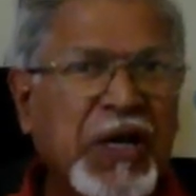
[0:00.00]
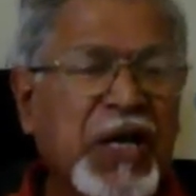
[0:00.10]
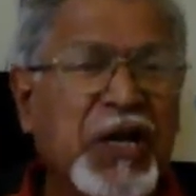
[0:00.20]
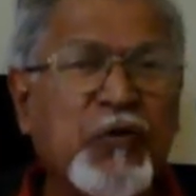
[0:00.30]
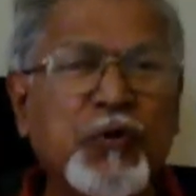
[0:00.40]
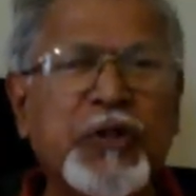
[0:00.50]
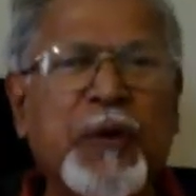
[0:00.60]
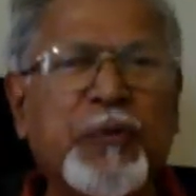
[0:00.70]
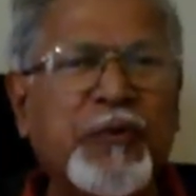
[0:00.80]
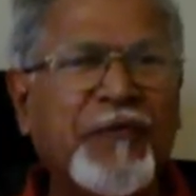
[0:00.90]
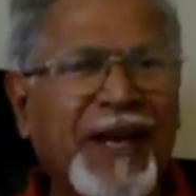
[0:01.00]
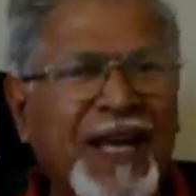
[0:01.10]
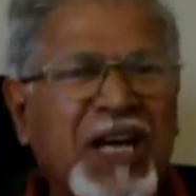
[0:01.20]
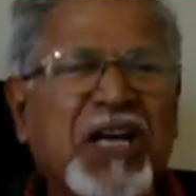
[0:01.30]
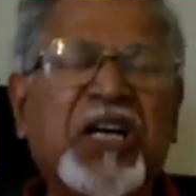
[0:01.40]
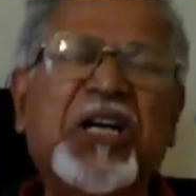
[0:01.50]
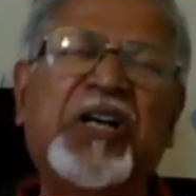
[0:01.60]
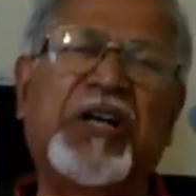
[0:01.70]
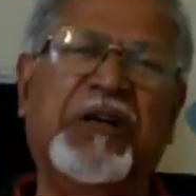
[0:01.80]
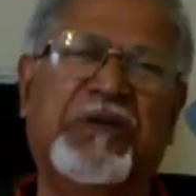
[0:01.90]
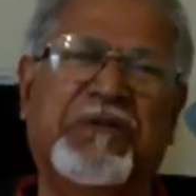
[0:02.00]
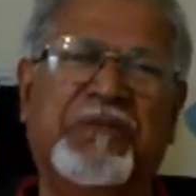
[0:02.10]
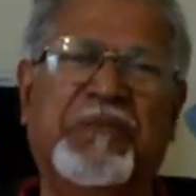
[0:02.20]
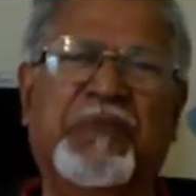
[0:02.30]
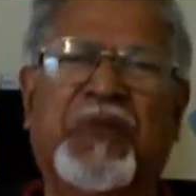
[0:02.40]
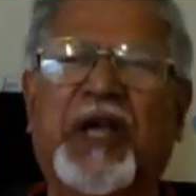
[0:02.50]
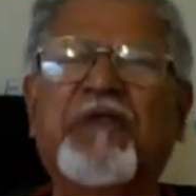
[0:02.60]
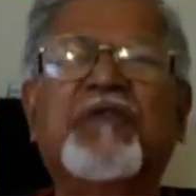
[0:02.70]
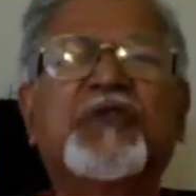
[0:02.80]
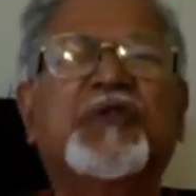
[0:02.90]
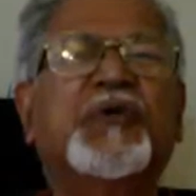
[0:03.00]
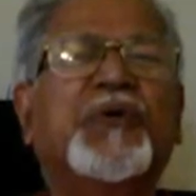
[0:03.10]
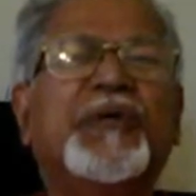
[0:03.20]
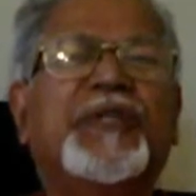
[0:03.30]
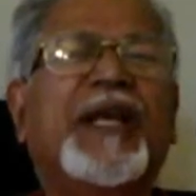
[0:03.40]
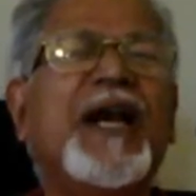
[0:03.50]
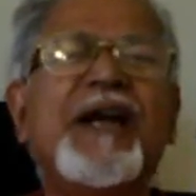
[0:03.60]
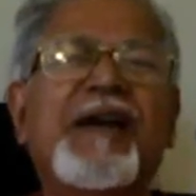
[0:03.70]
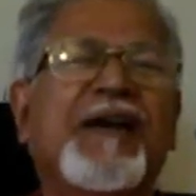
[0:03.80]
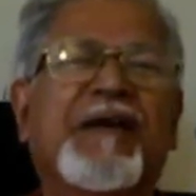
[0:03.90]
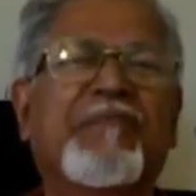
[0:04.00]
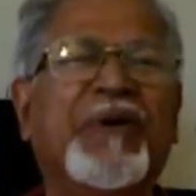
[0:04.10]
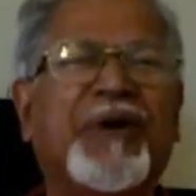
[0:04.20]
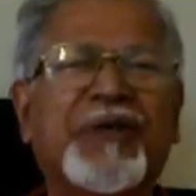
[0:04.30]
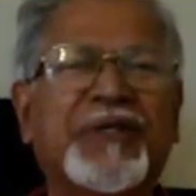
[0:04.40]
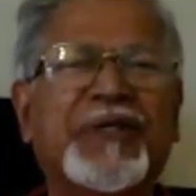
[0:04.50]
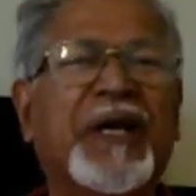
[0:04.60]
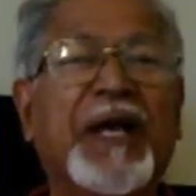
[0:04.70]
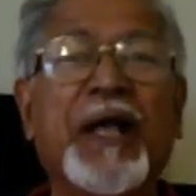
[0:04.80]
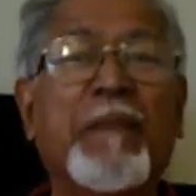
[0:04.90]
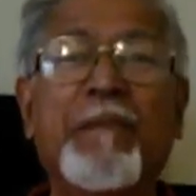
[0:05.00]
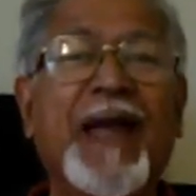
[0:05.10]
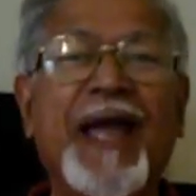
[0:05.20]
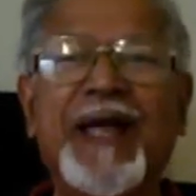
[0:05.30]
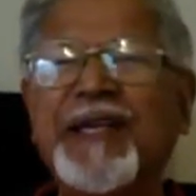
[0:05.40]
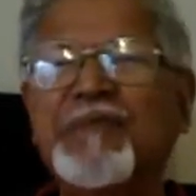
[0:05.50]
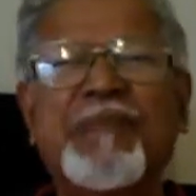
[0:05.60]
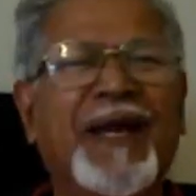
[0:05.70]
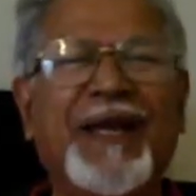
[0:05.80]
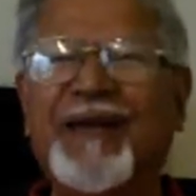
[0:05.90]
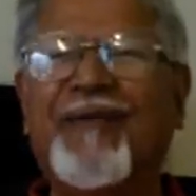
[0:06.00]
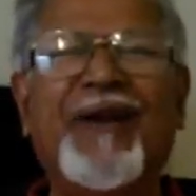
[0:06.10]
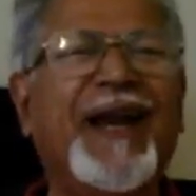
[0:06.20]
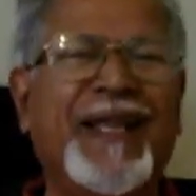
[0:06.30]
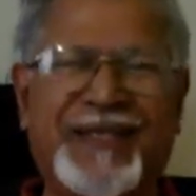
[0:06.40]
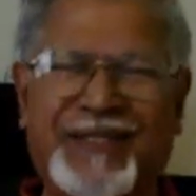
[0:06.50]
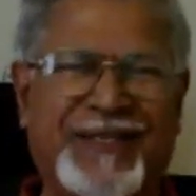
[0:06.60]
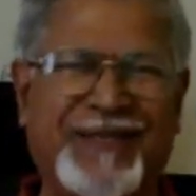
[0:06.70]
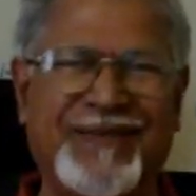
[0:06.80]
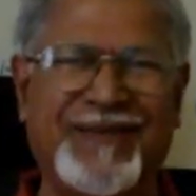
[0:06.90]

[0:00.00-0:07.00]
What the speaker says: in Kundapur, when I heard, I was so thrilled because May is my holidays.